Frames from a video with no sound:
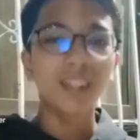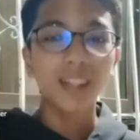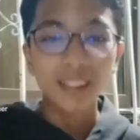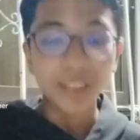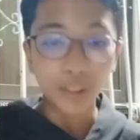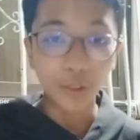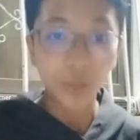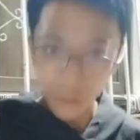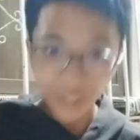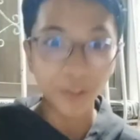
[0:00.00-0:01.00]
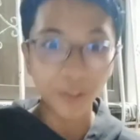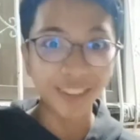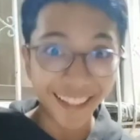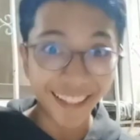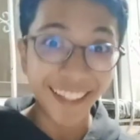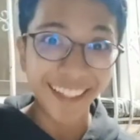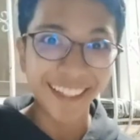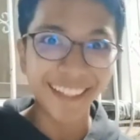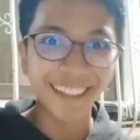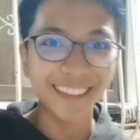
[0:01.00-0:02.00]
the good news
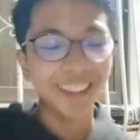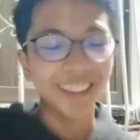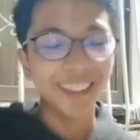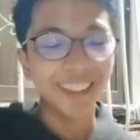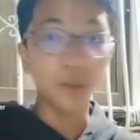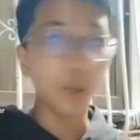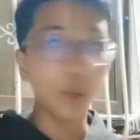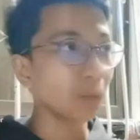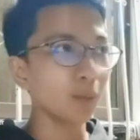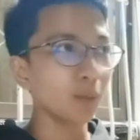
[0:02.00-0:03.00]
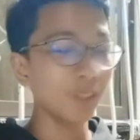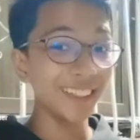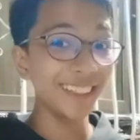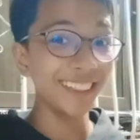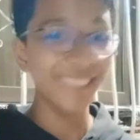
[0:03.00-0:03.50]
is, drum roll please.